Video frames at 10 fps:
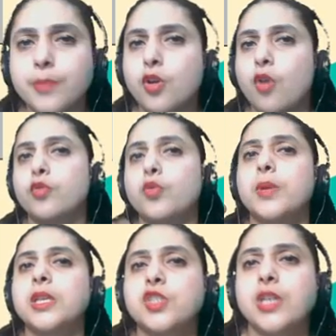How to
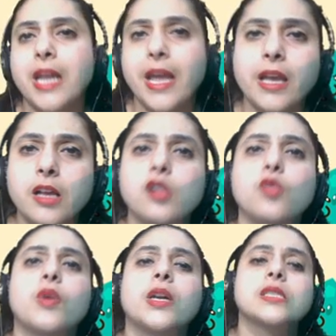measure an angle?
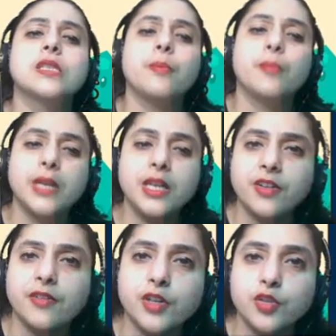What is complete
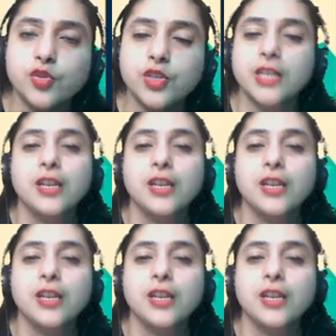revolution?